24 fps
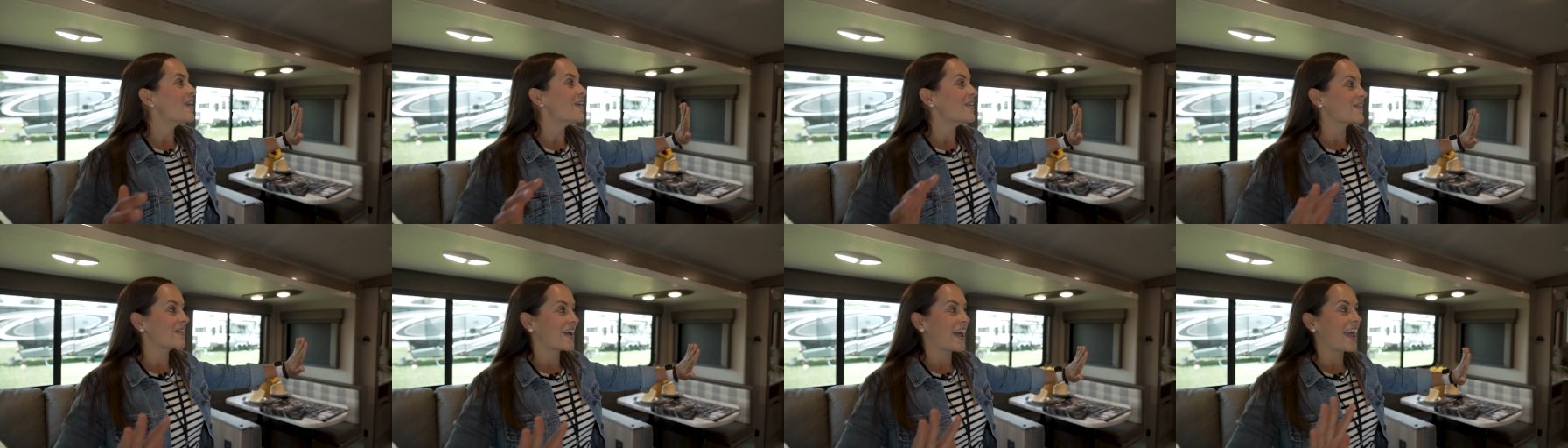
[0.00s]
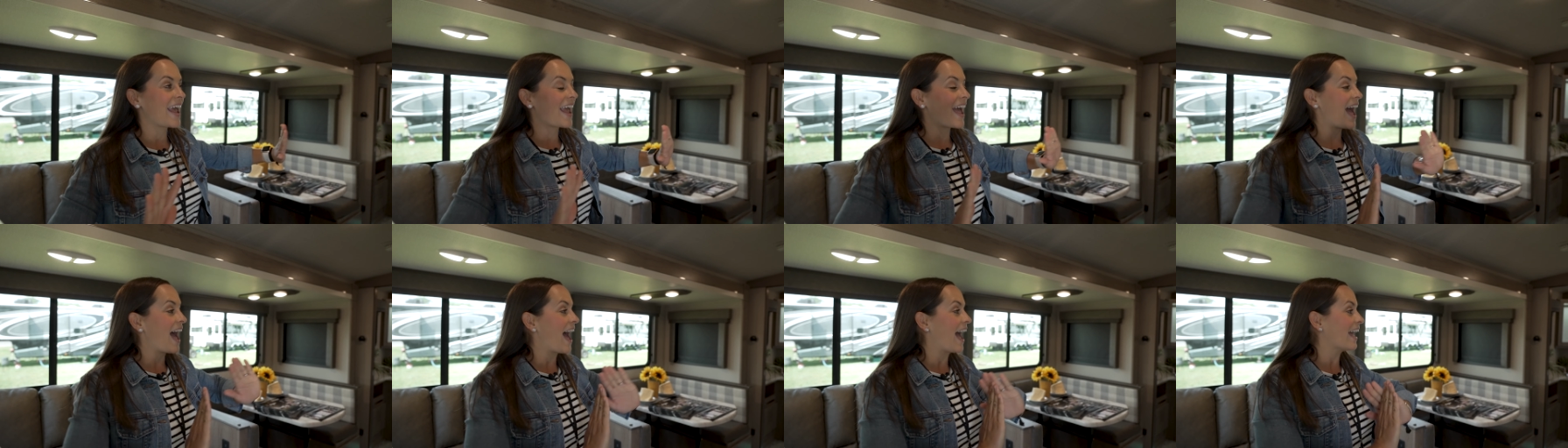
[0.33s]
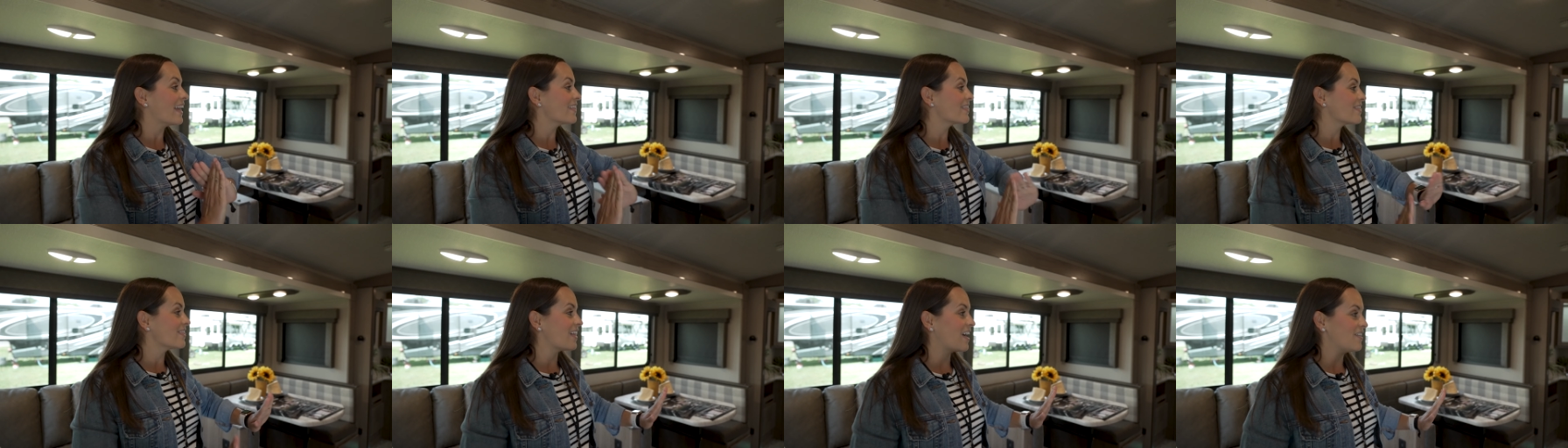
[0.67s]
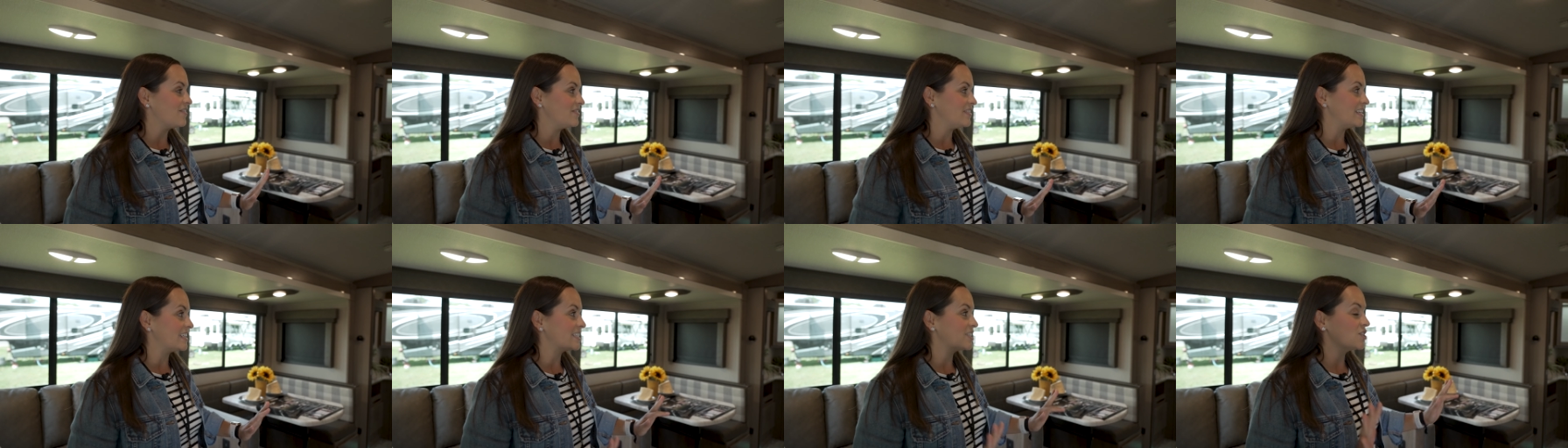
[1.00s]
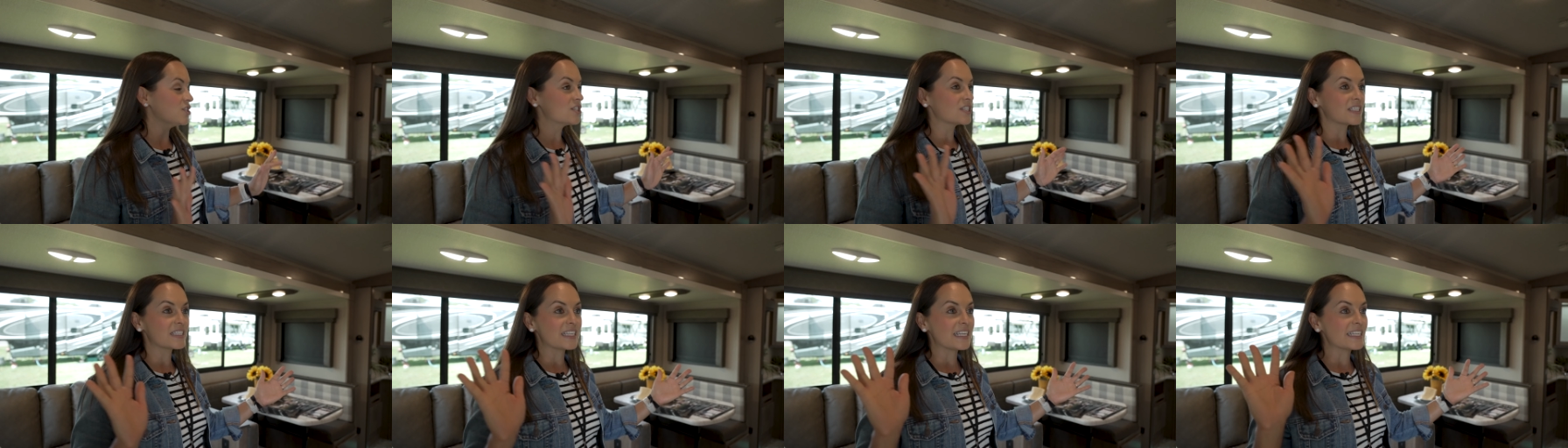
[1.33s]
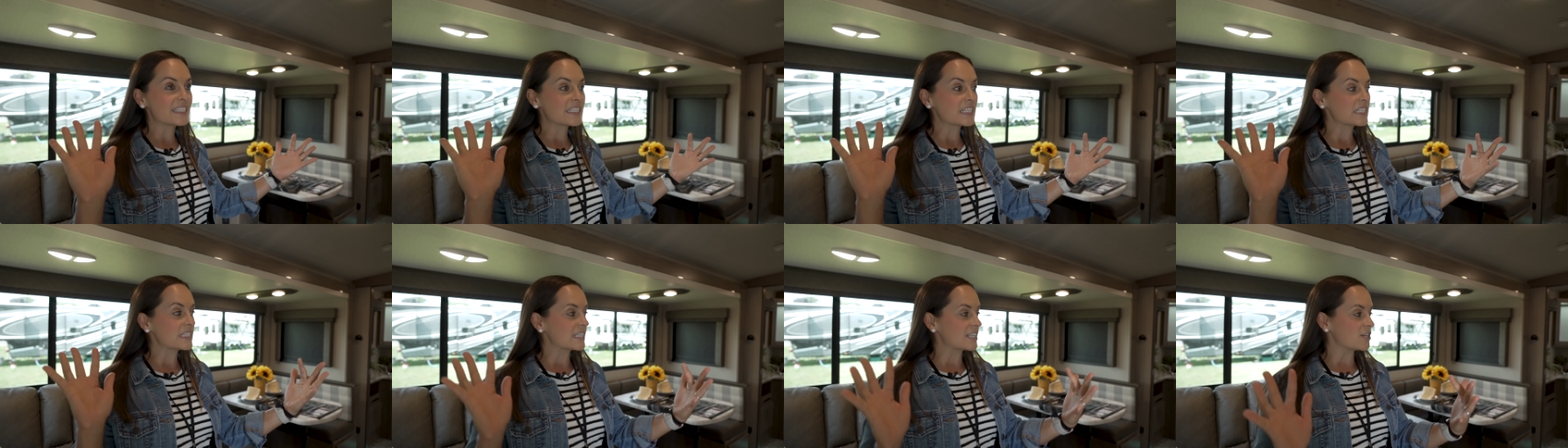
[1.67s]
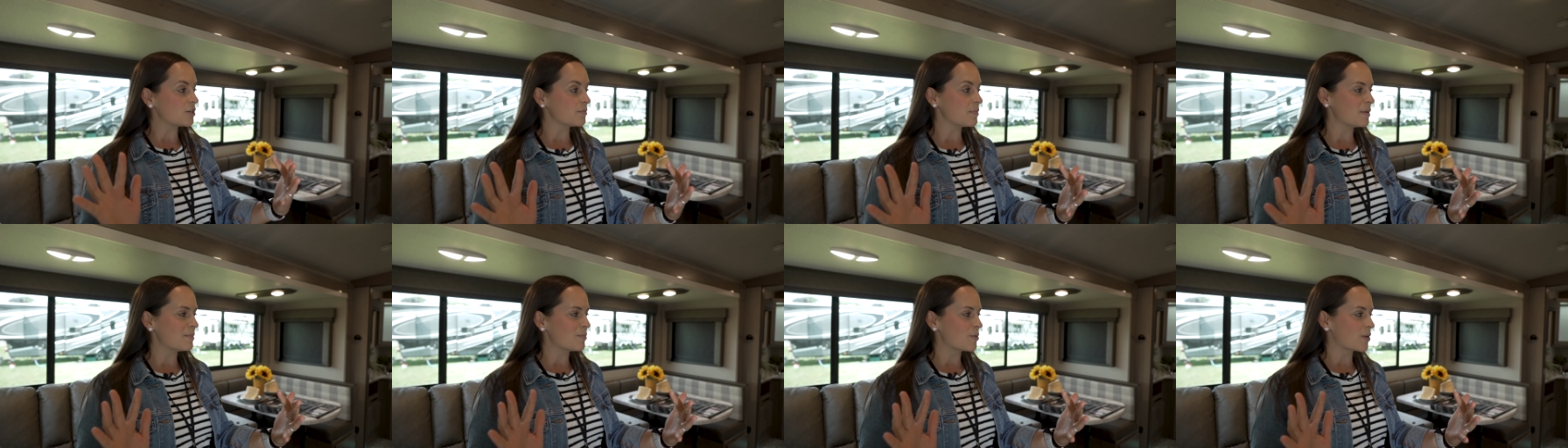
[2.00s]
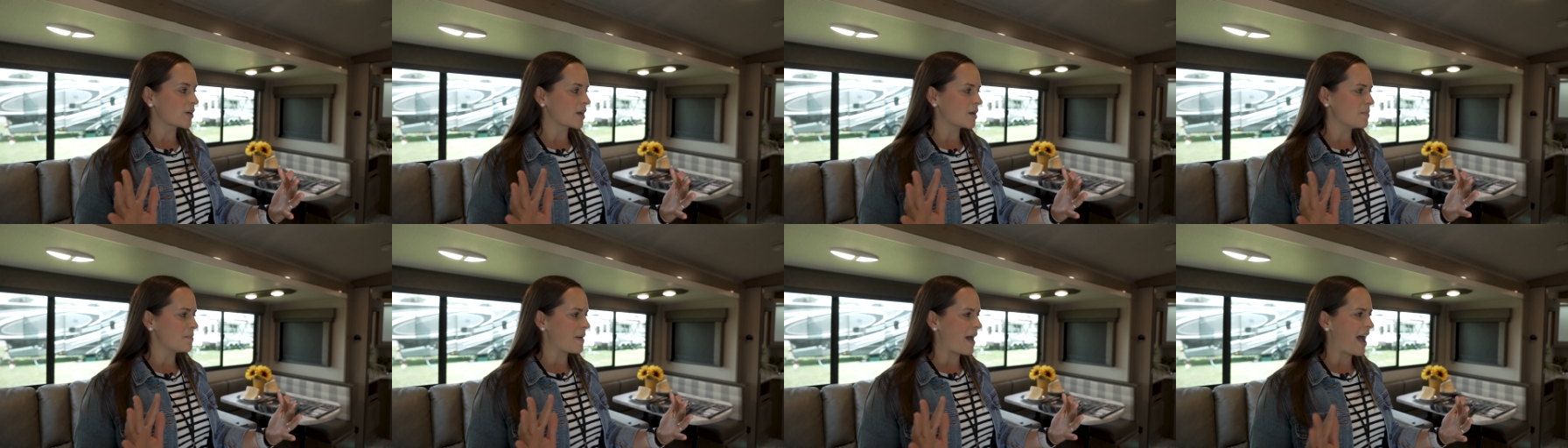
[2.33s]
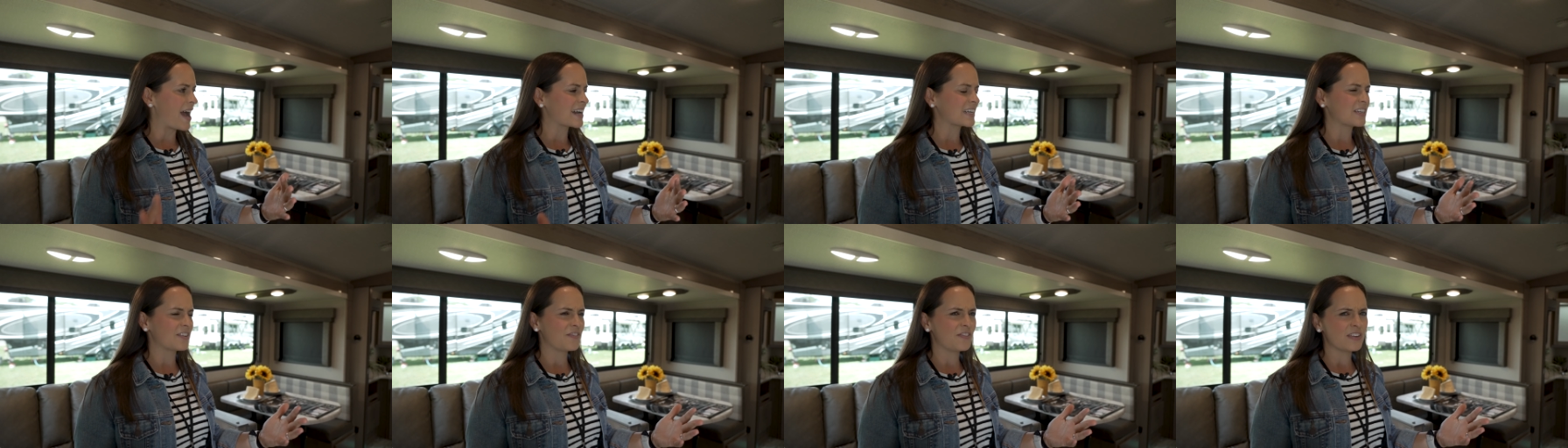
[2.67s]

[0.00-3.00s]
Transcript: Okay, I love this. You'll see it's a little bit more compact.